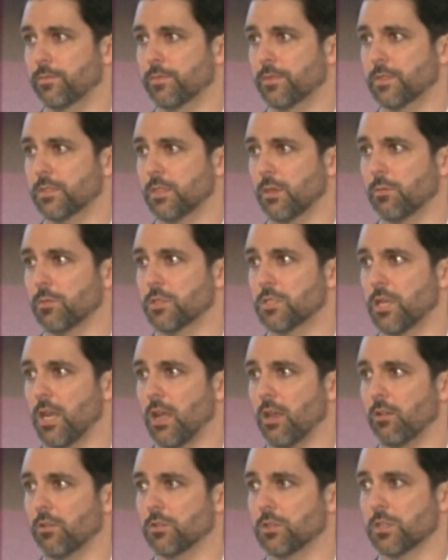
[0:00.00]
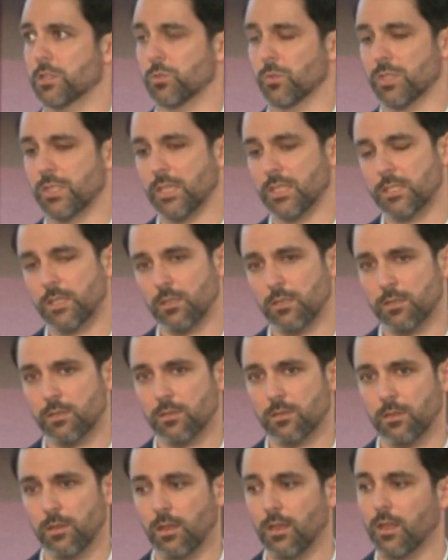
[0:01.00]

some challenges with distance.